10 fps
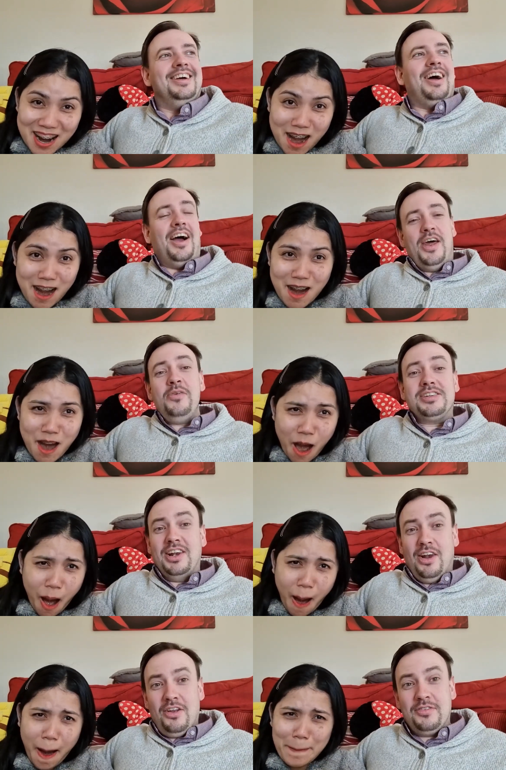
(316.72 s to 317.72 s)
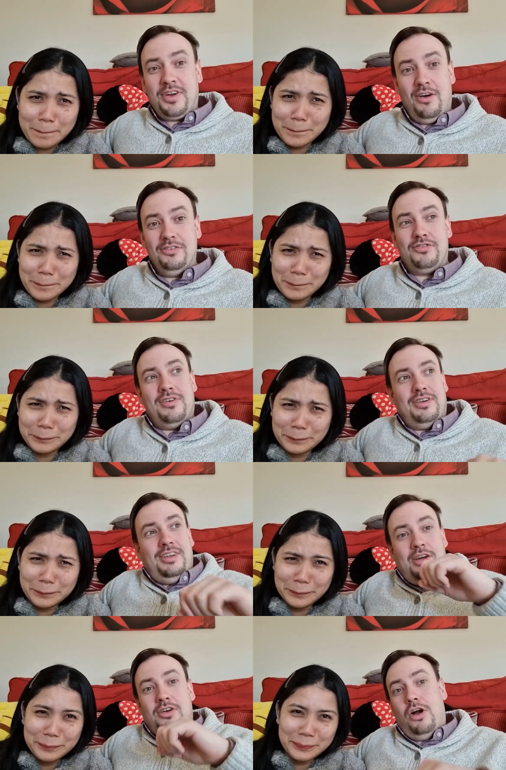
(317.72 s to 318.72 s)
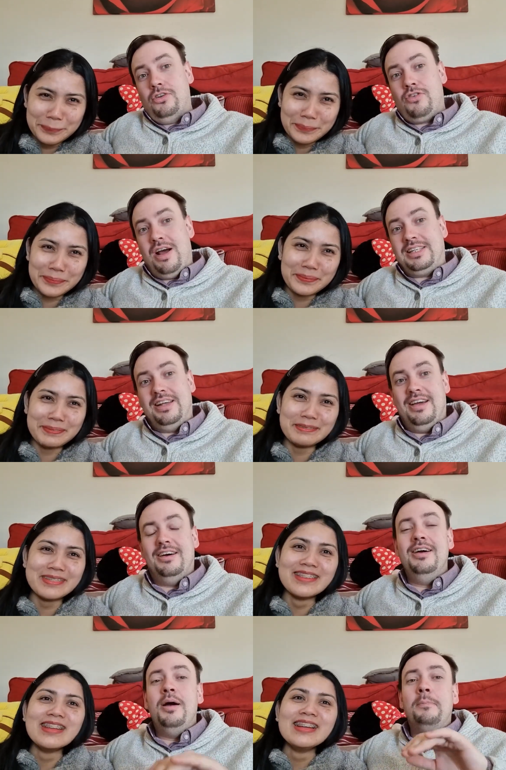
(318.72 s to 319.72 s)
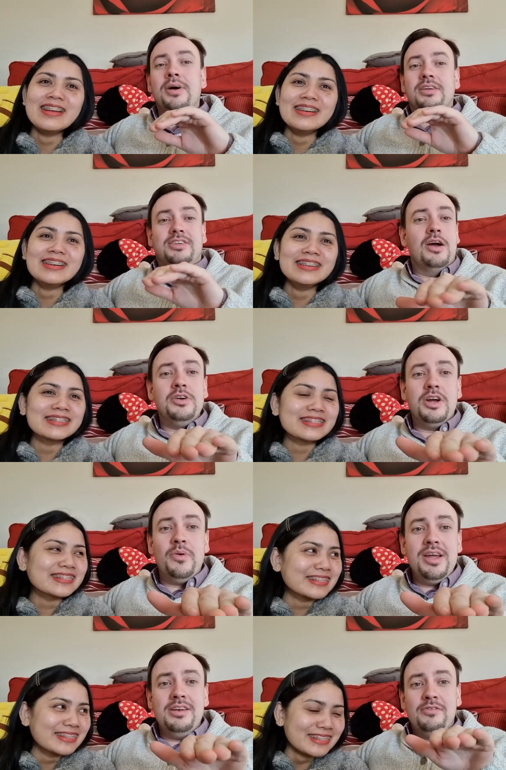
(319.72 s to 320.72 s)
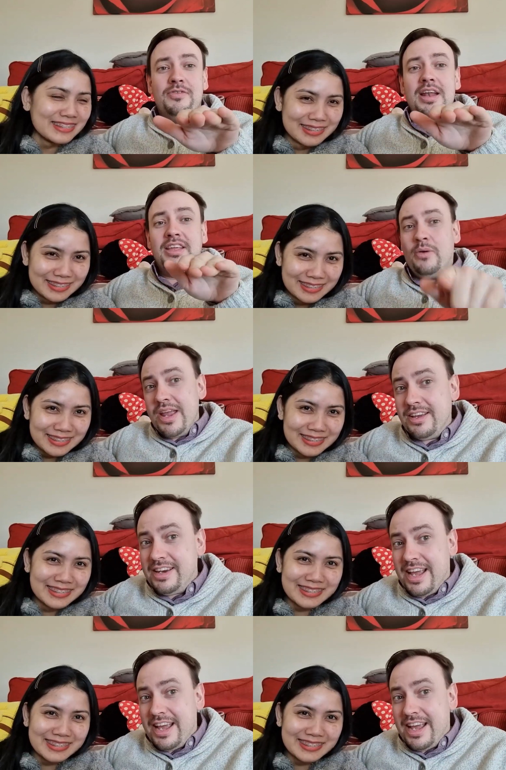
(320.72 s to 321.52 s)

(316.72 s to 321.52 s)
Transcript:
Speaker 1: I know there's a lot of contra- you know contrast here, but don't go in feeling you ain't gonna